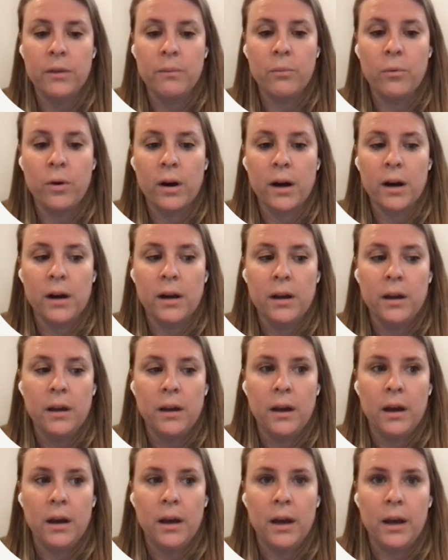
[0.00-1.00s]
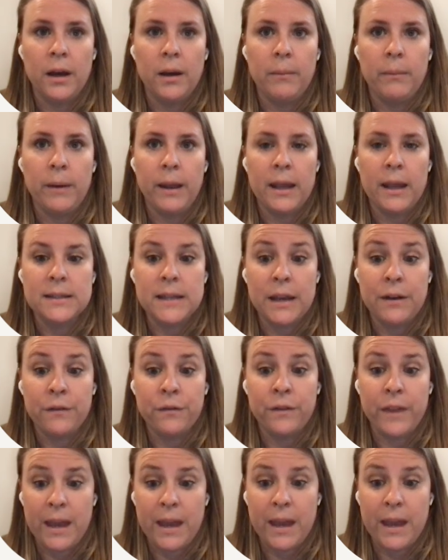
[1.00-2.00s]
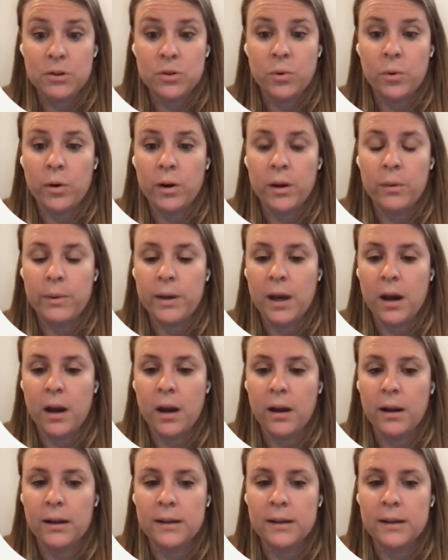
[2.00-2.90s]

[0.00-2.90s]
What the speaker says: the more anti-inflammatory we are,